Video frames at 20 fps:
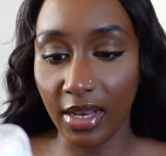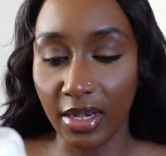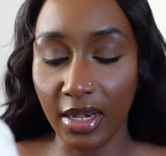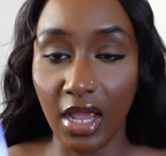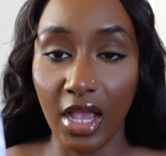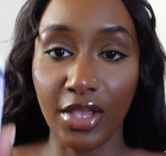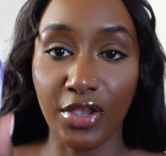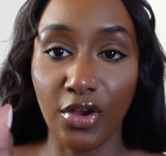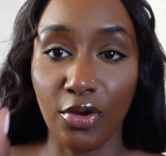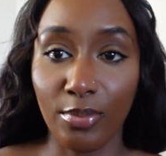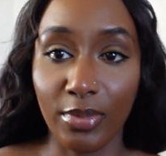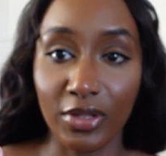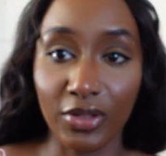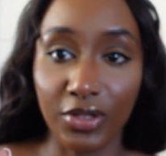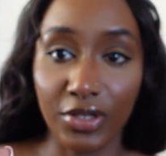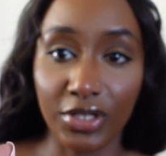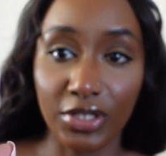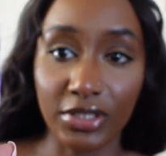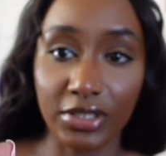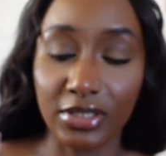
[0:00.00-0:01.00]
Not Your
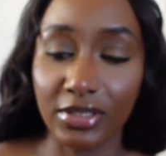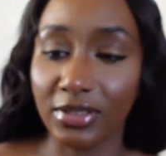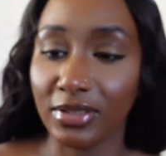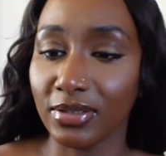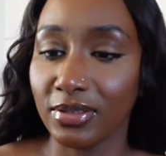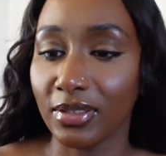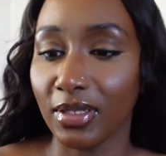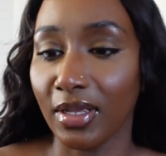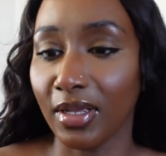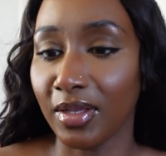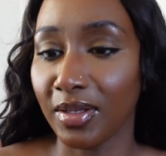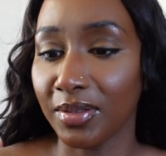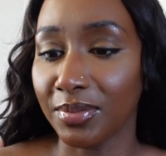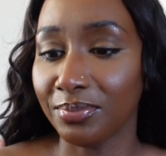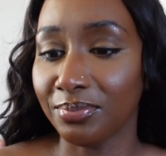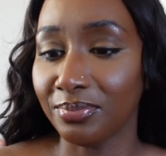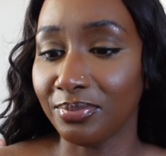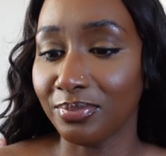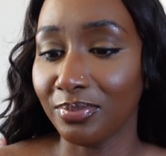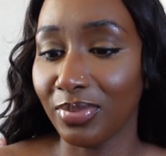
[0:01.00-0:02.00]
Mother's
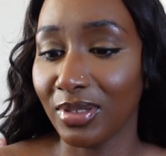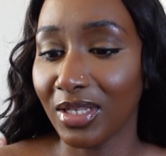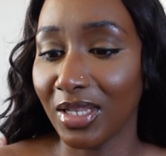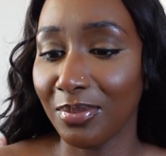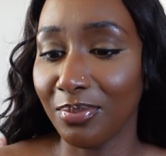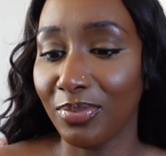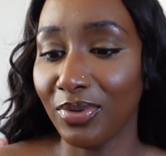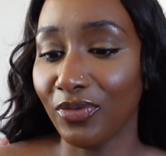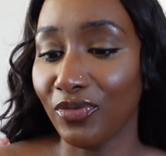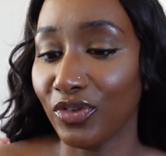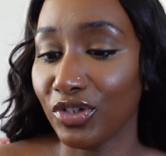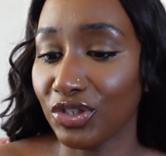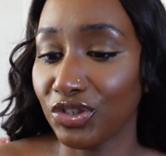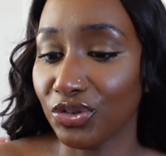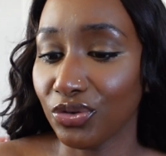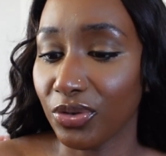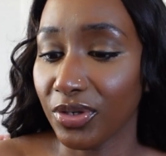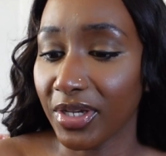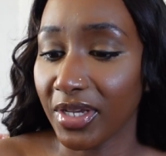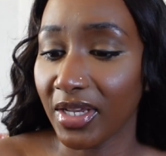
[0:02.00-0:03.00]
Plump for
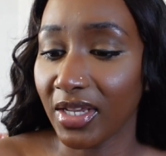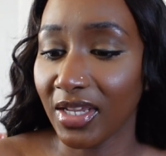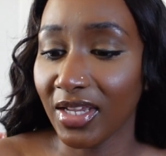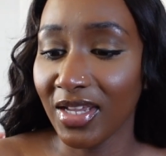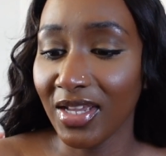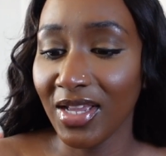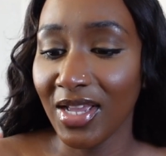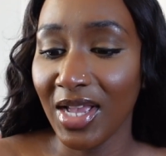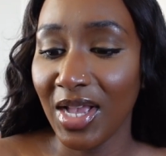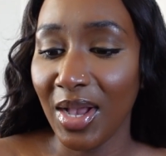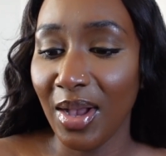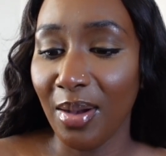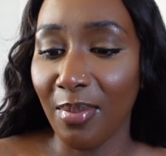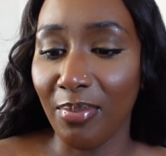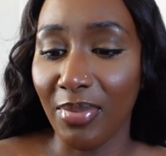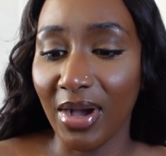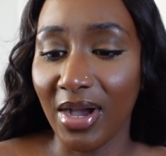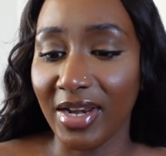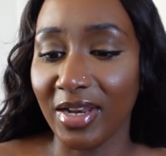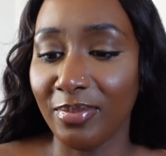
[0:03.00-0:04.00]
Joy
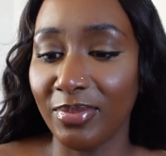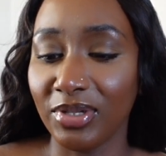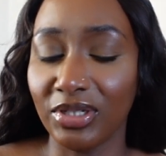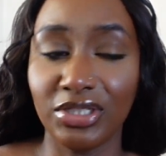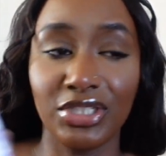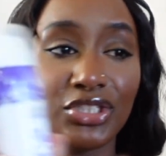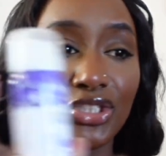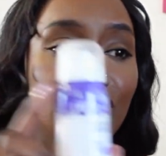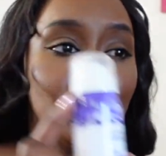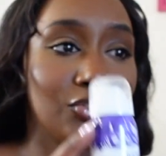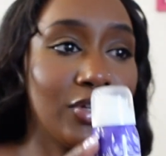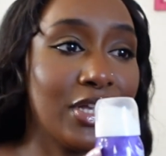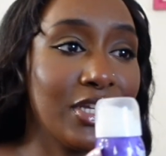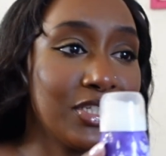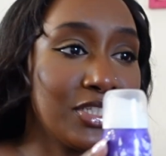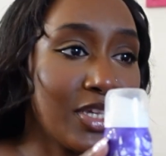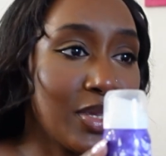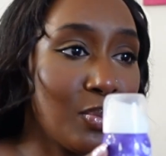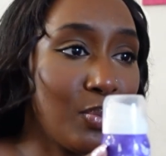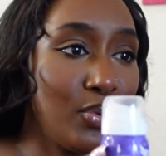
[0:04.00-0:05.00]
bodybuilding dry
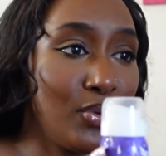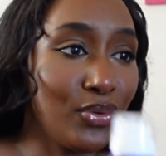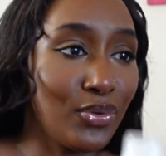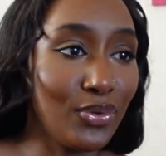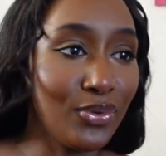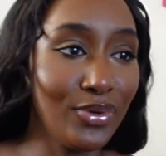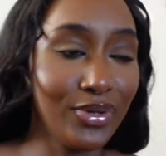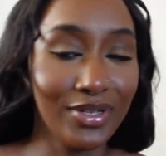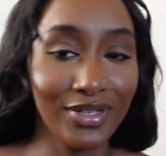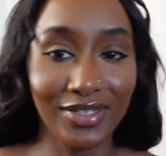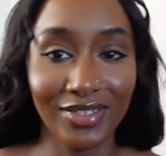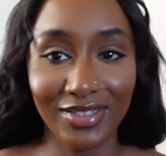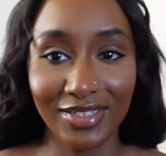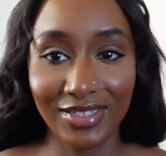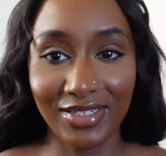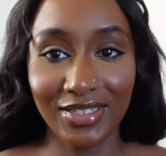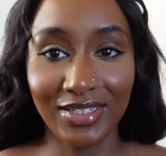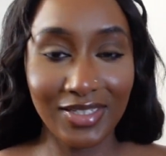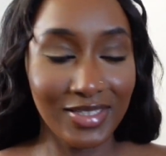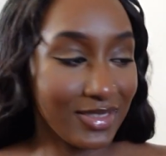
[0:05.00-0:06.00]
shampoo
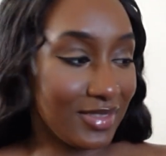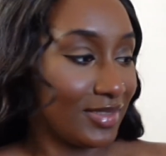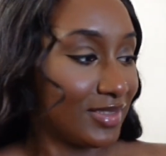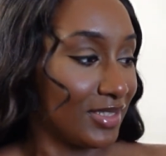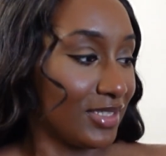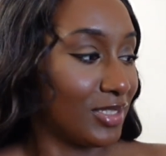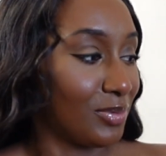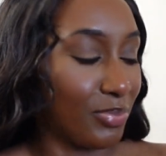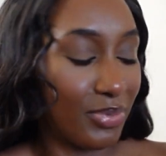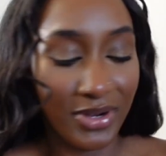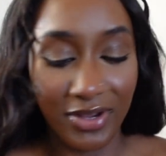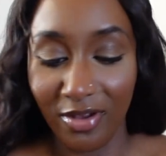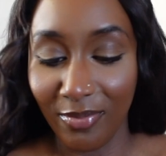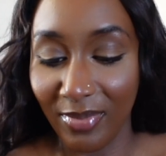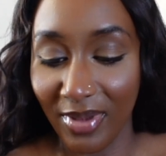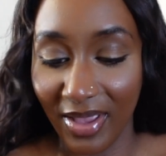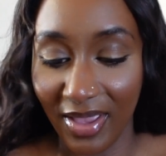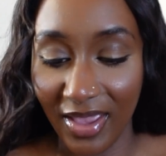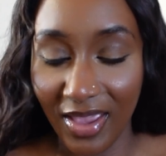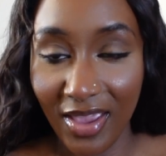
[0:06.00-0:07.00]
to spray on
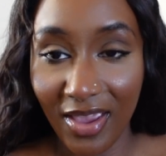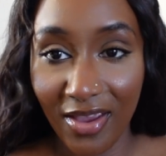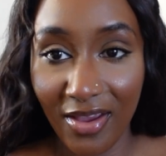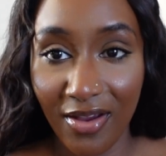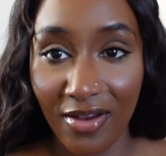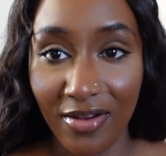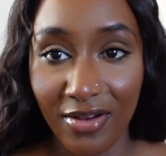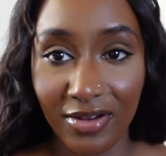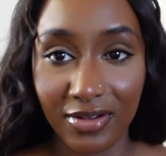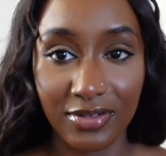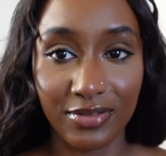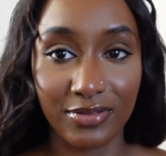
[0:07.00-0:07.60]
my hair,